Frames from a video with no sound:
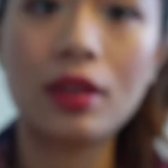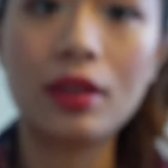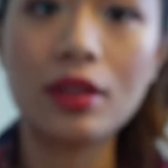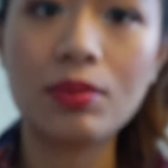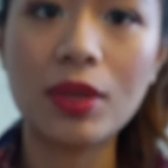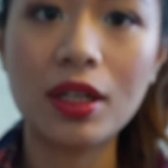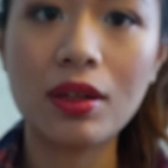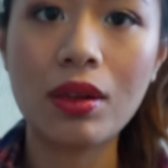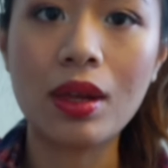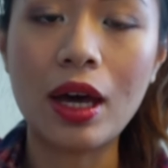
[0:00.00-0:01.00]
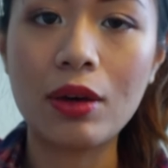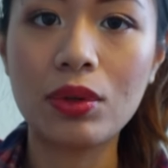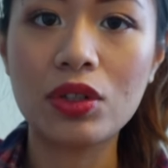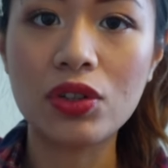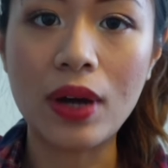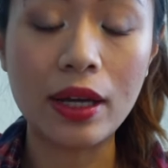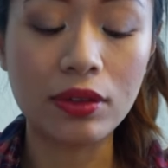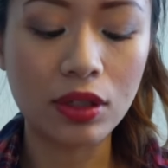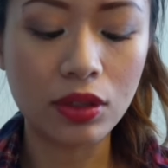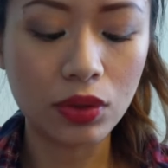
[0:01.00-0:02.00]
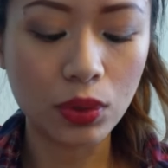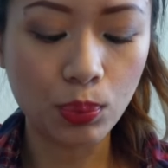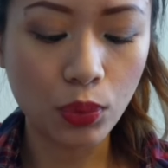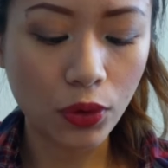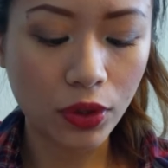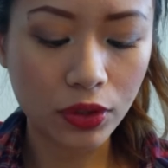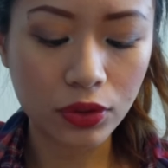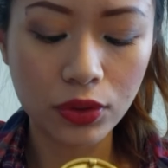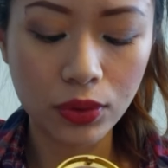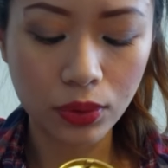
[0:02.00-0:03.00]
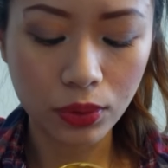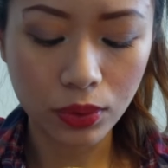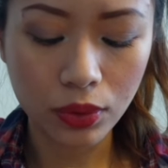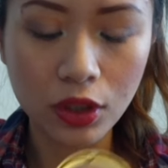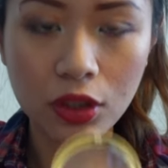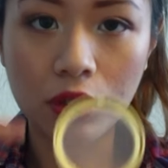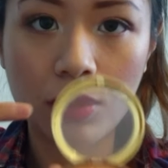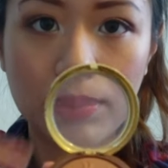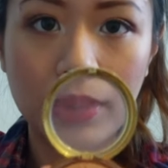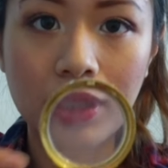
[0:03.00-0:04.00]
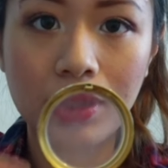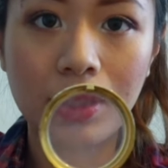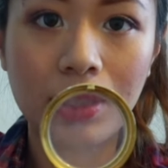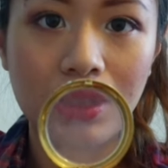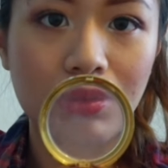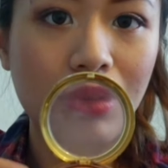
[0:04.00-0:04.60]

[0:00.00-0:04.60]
this month I will try to use it more to completely